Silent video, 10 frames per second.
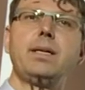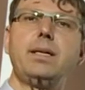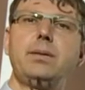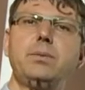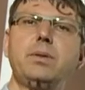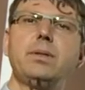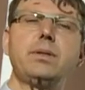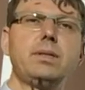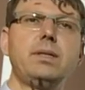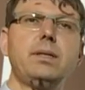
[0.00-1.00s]
It
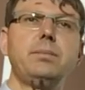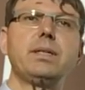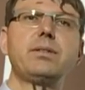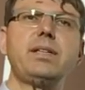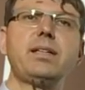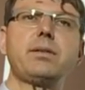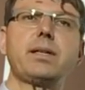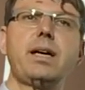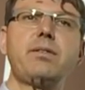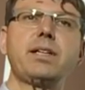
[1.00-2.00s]
will be
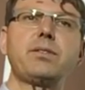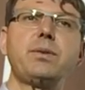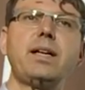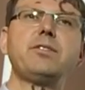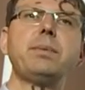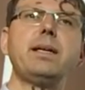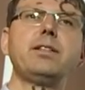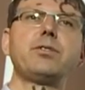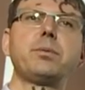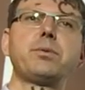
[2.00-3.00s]
characterized by
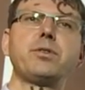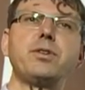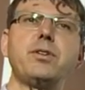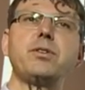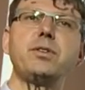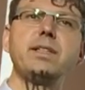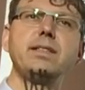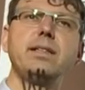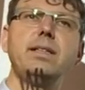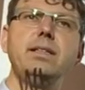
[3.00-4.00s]
entrepreneurial
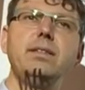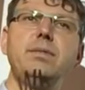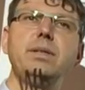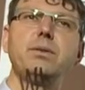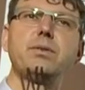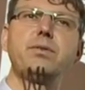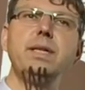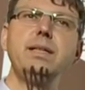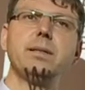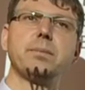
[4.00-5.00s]
and individual
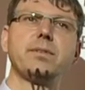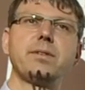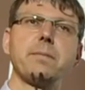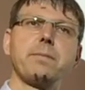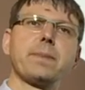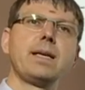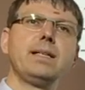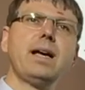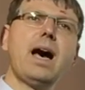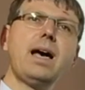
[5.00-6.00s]
freedoms
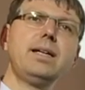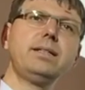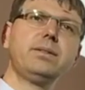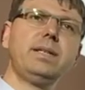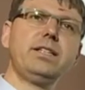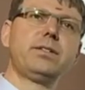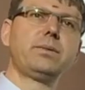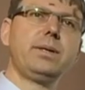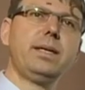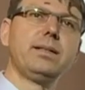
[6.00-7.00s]
and high
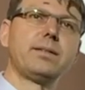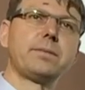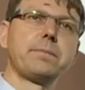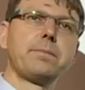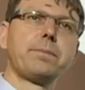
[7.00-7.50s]
innovation rates.